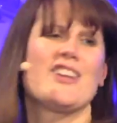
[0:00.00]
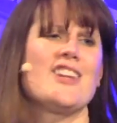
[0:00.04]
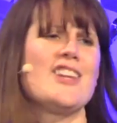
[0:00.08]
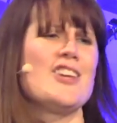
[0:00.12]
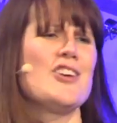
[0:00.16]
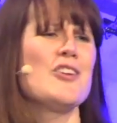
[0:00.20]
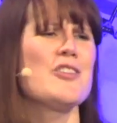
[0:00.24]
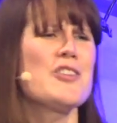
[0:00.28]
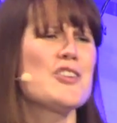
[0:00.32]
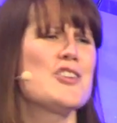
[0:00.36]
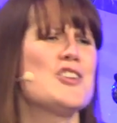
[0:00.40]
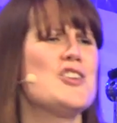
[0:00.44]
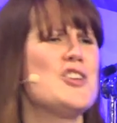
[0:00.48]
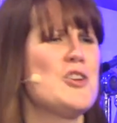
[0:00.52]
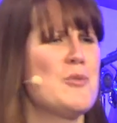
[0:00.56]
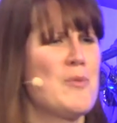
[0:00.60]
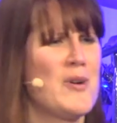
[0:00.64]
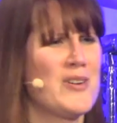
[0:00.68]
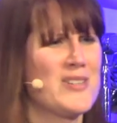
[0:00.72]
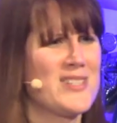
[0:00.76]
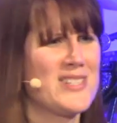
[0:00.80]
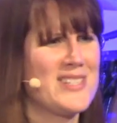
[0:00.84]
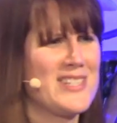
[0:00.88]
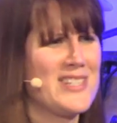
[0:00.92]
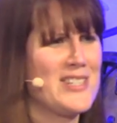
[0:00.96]
the other
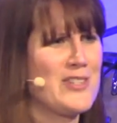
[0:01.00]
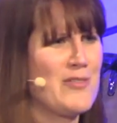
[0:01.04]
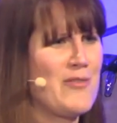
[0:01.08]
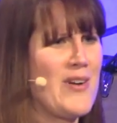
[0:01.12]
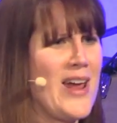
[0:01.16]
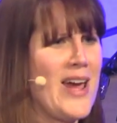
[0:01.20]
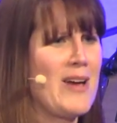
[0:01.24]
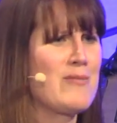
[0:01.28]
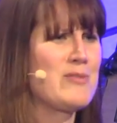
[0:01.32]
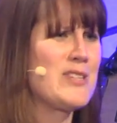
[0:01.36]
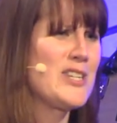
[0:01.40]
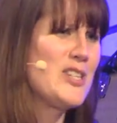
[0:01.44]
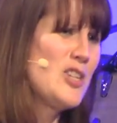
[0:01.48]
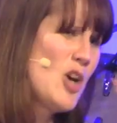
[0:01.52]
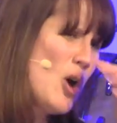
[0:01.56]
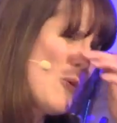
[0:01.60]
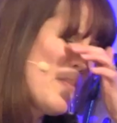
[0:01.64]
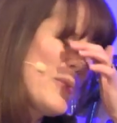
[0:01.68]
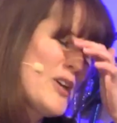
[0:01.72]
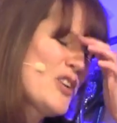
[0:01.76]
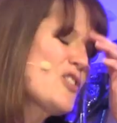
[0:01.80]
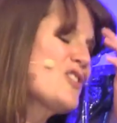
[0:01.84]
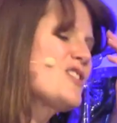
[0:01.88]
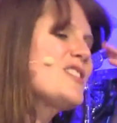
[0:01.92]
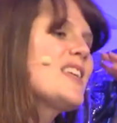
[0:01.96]
nuances around it. Not
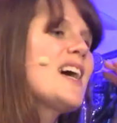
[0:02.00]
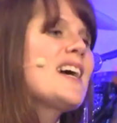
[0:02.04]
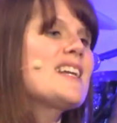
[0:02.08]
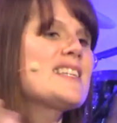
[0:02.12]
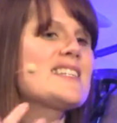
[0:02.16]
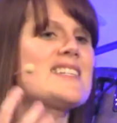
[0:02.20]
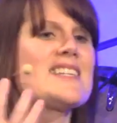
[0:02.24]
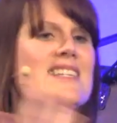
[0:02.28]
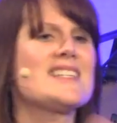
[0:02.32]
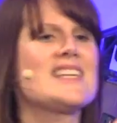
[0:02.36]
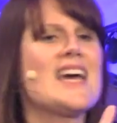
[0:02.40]
because that didn't